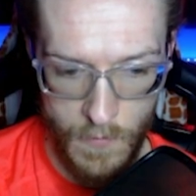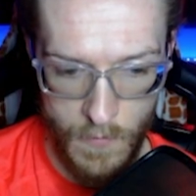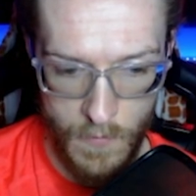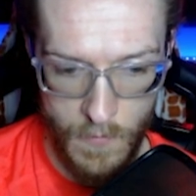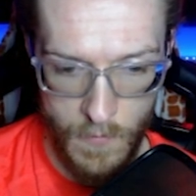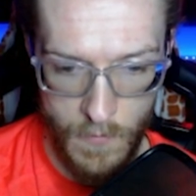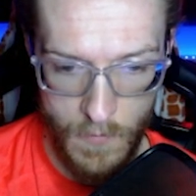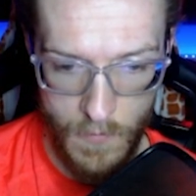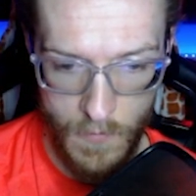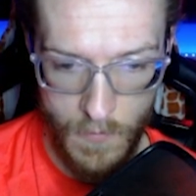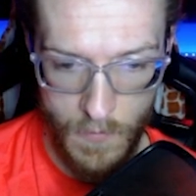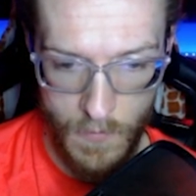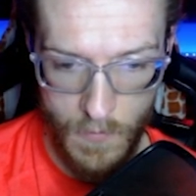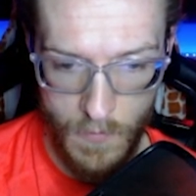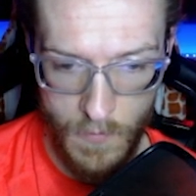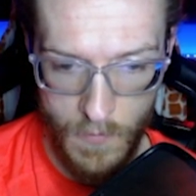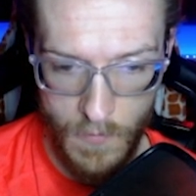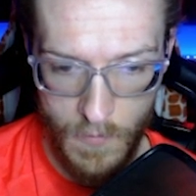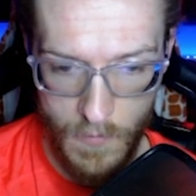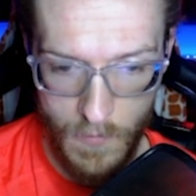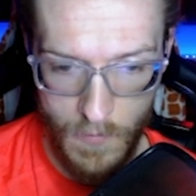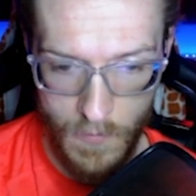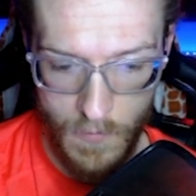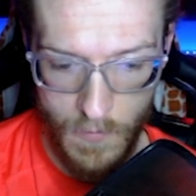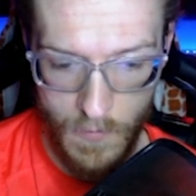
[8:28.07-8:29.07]

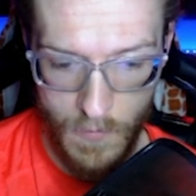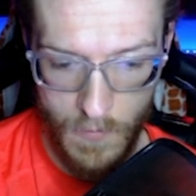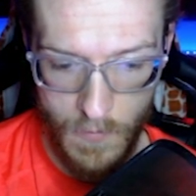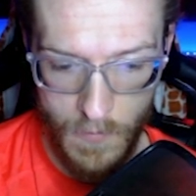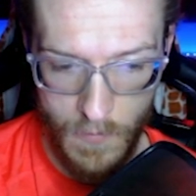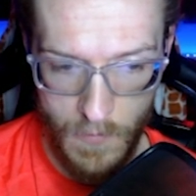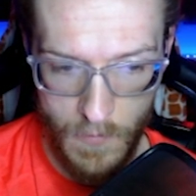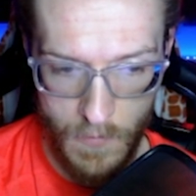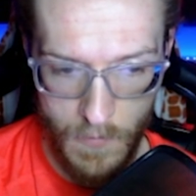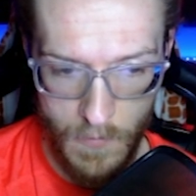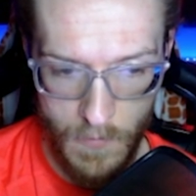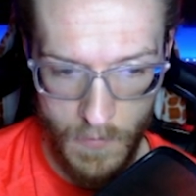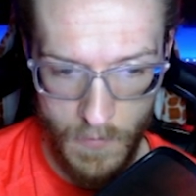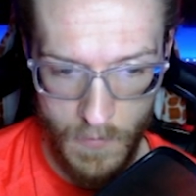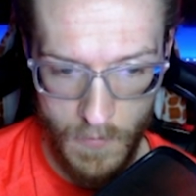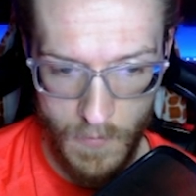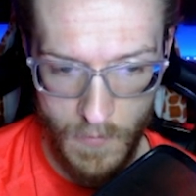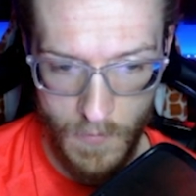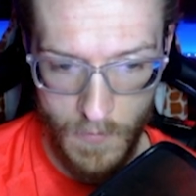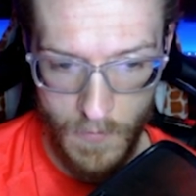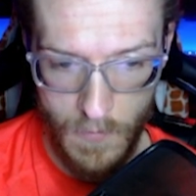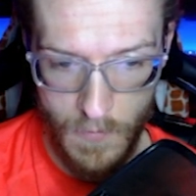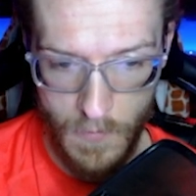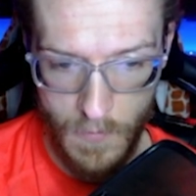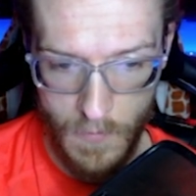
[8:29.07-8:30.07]

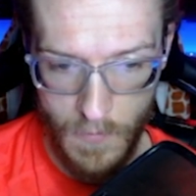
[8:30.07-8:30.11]
(silence)